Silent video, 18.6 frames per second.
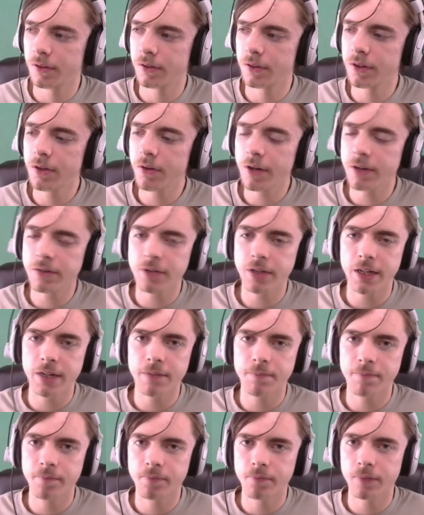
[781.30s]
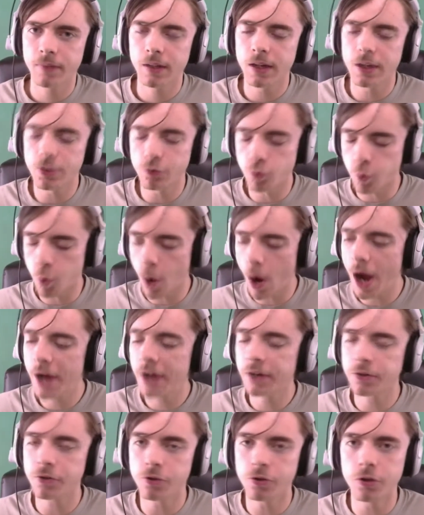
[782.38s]
You know what I don't get is why
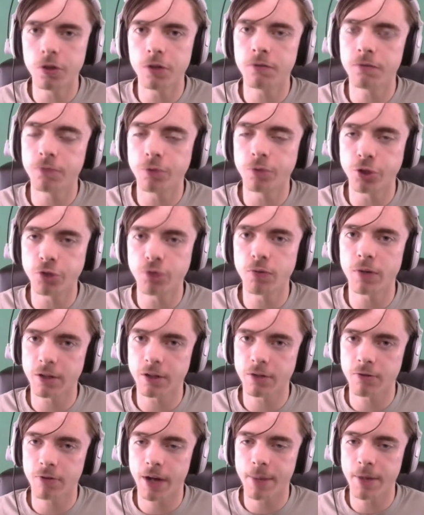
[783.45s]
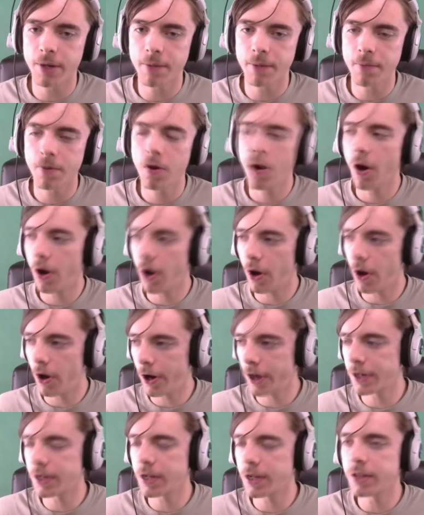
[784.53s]
on earth would you want to climb up
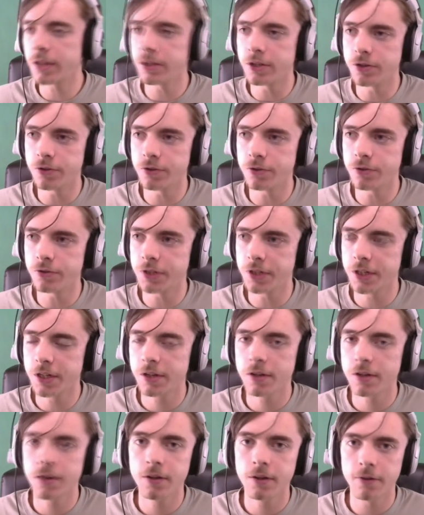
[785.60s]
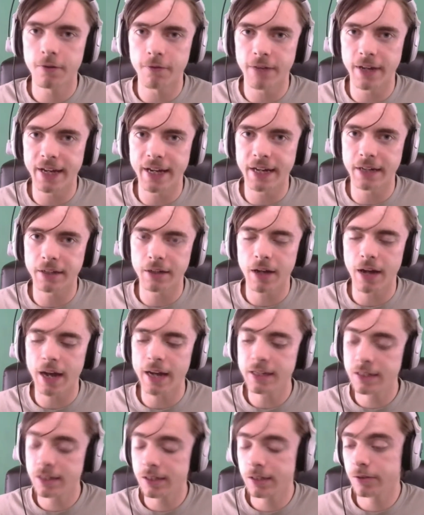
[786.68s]
on the news van?
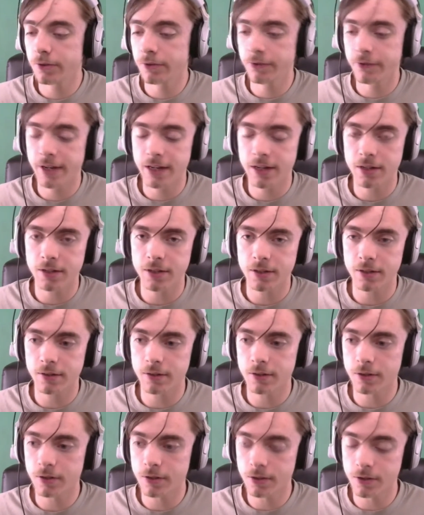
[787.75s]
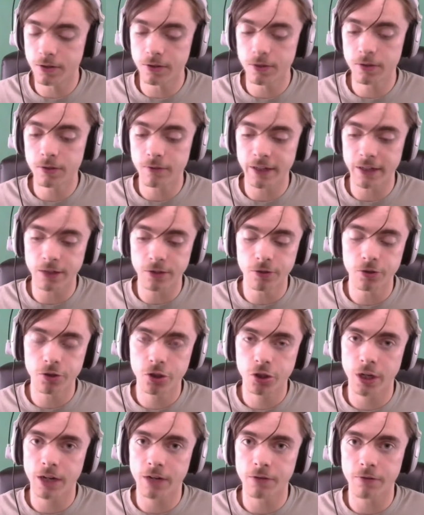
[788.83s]
I see new vans, like news
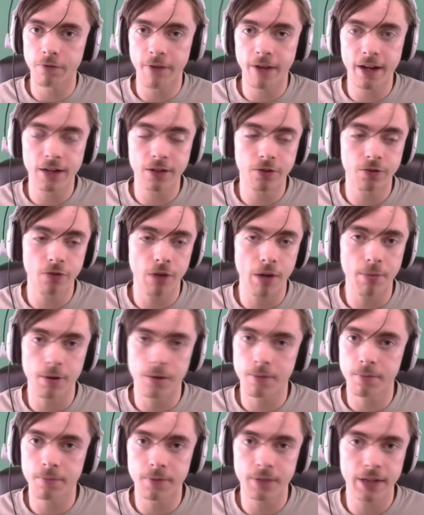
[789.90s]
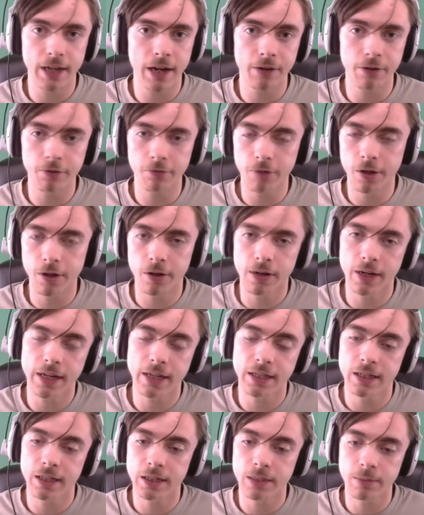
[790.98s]
channel vans, drive up and down the road. I've
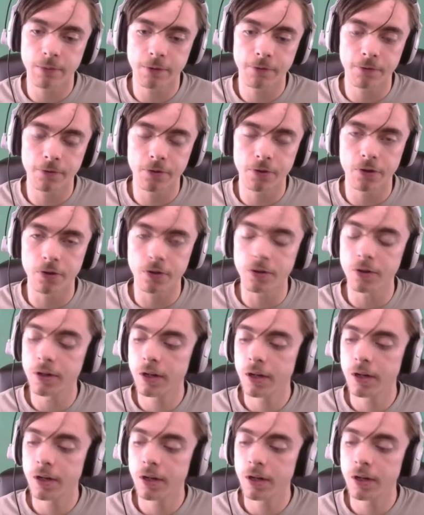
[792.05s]
seen them before.